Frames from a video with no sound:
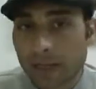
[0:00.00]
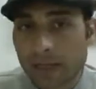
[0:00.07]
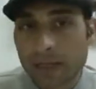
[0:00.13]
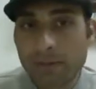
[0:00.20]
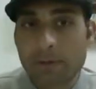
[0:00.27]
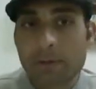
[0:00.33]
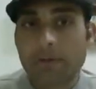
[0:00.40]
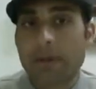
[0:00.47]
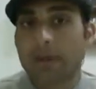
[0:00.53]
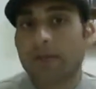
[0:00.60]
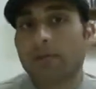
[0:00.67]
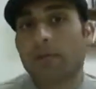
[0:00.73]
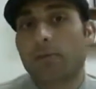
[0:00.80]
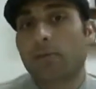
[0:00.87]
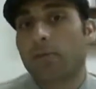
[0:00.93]
coming back
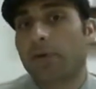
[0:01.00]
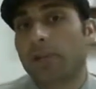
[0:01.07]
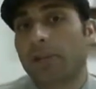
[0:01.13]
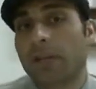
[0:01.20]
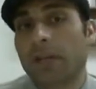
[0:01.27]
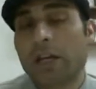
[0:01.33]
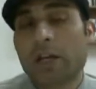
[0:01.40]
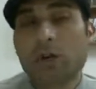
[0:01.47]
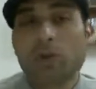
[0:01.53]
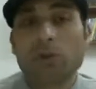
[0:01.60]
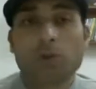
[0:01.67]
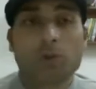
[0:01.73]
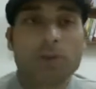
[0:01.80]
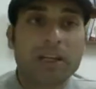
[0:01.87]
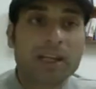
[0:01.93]
from work.
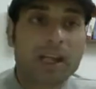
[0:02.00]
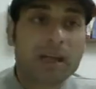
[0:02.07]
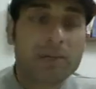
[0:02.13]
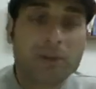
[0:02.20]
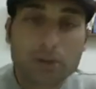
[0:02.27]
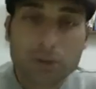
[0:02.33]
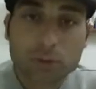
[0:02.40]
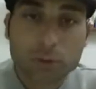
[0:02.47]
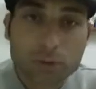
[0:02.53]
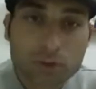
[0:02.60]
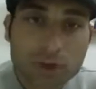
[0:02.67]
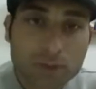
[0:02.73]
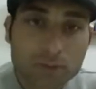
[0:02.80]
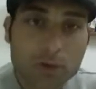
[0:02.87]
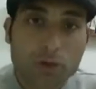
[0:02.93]
You'll be able to do
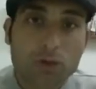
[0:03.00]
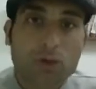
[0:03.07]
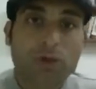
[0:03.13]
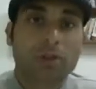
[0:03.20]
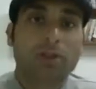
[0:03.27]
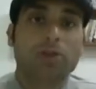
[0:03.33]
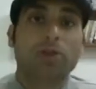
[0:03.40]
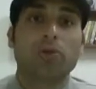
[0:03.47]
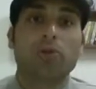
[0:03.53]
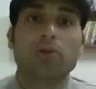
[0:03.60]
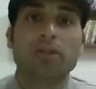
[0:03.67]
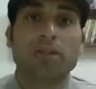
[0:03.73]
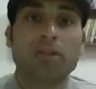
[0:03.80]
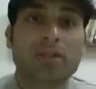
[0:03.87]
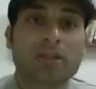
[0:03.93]
some social
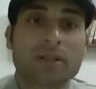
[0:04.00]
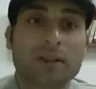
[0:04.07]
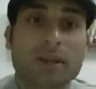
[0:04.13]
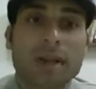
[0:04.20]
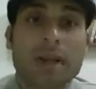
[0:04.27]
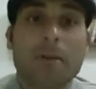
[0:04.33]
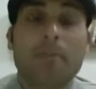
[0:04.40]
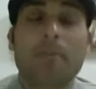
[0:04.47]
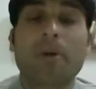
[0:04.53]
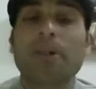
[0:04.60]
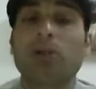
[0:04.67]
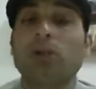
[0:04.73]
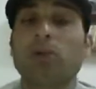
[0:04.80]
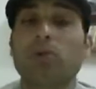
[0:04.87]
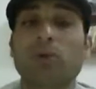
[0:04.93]
duties,
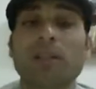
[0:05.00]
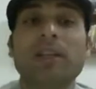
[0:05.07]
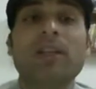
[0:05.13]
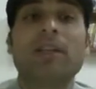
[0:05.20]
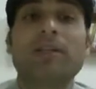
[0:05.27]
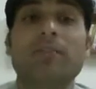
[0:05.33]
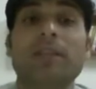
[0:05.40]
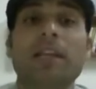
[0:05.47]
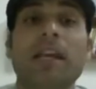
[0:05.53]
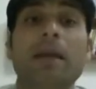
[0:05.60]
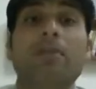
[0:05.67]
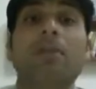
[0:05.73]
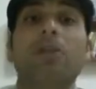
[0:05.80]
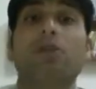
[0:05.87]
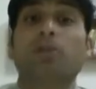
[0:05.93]
but you will not be
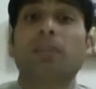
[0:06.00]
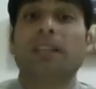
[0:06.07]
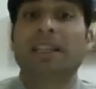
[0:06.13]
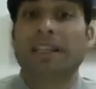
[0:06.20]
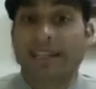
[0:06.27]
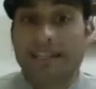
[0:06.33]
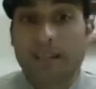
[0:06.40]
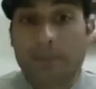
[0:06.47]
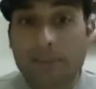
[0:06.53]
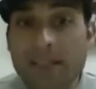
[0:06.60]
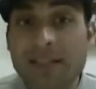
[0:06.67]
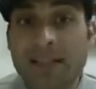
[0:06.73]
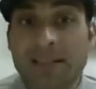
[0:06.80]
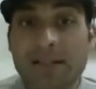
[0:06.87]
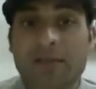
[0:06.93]
able to be
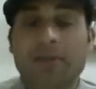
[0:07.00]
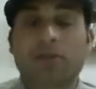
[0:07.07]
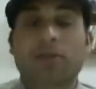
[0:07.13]
independent.